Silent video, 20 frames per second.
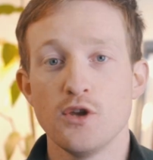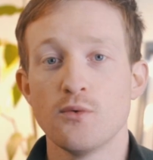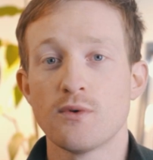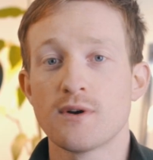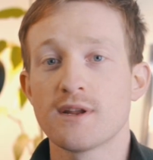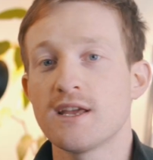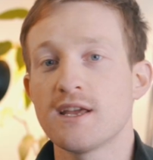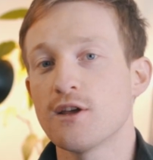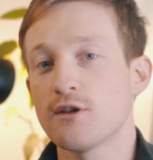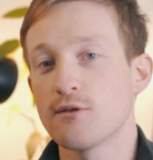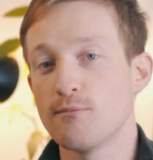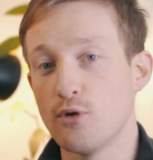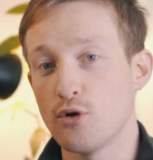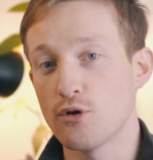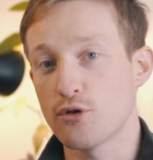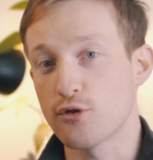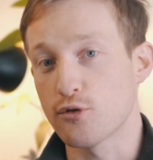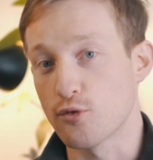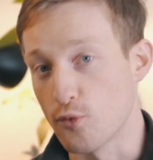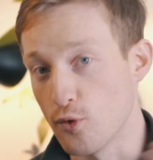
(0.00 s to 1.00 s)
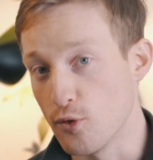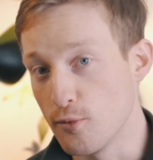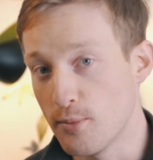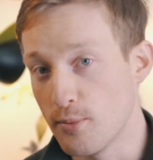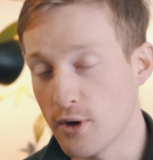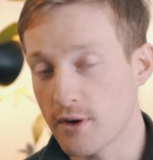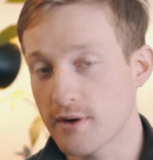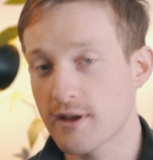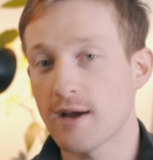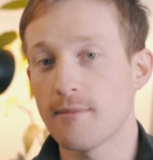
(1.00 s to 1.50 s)
You want to get more
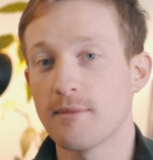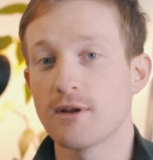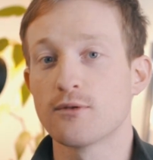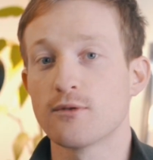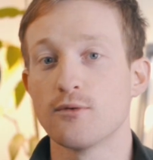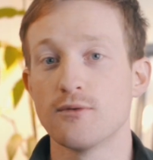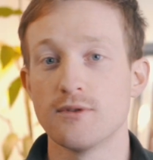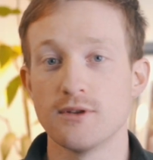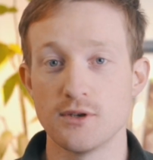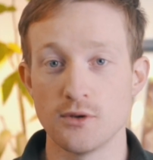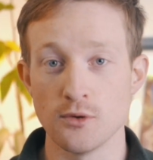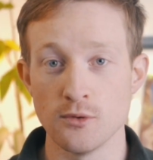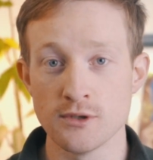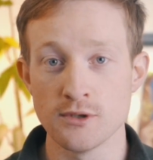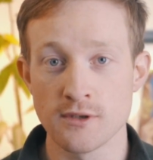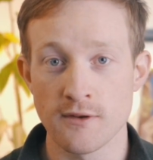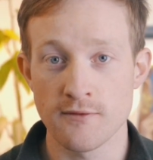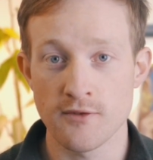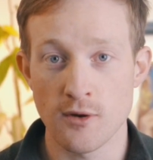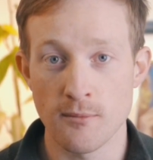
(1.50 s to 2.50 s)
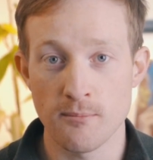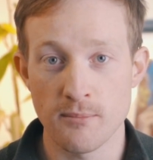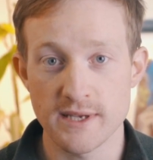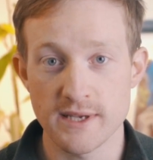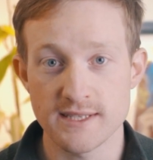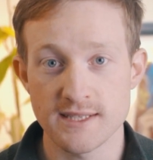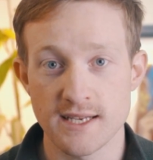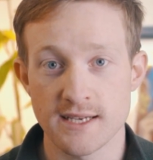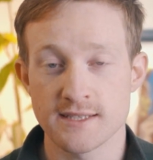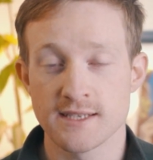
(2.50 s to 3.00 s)
throughput coming through the doors of your
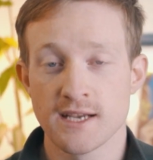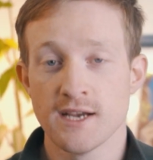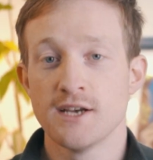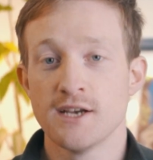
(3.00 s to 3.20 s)
business